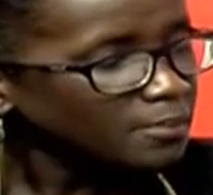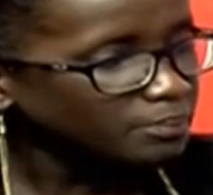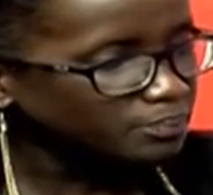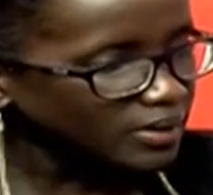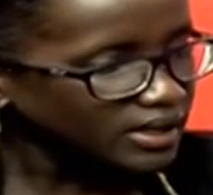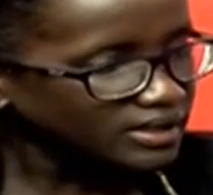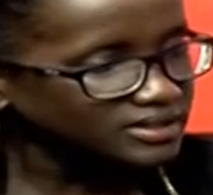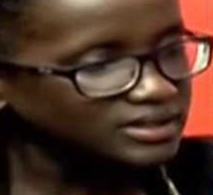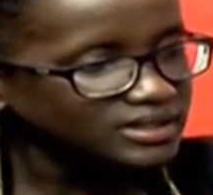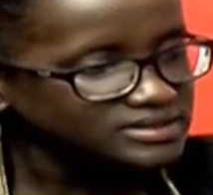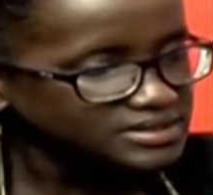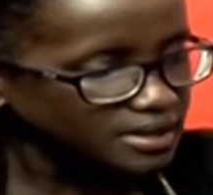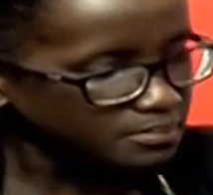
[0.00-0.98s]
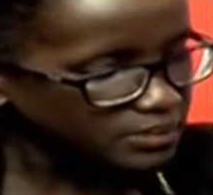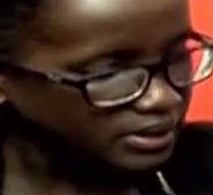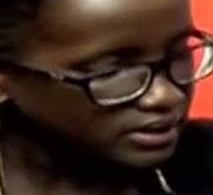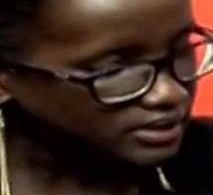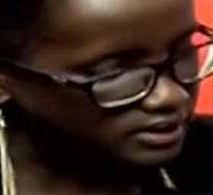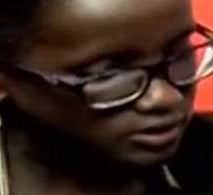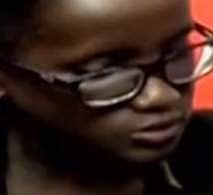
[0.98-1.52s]
But let's come back
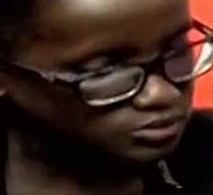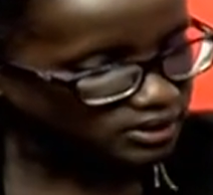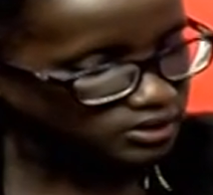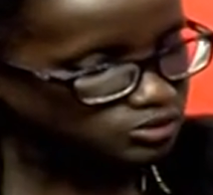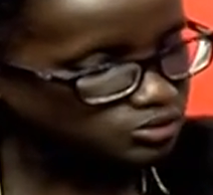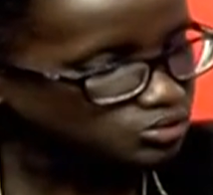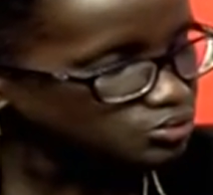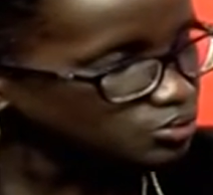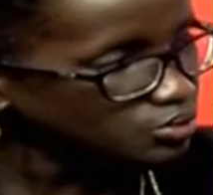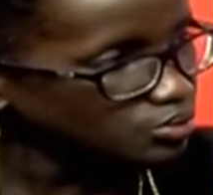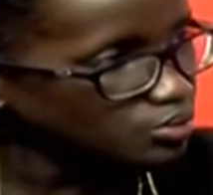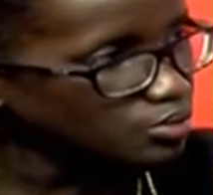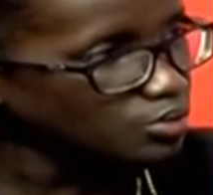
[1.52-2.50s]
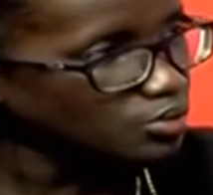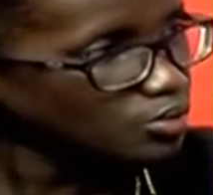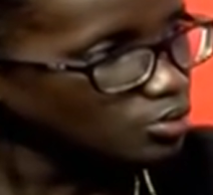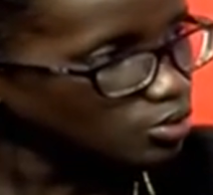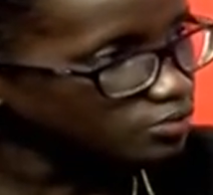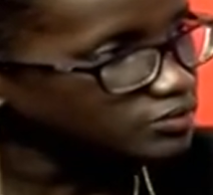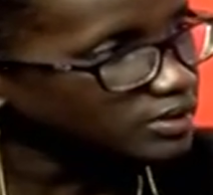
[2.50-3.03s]
again to the issue
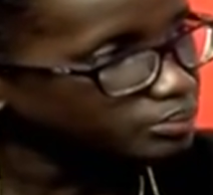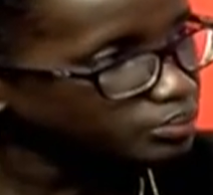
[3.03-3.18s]
of the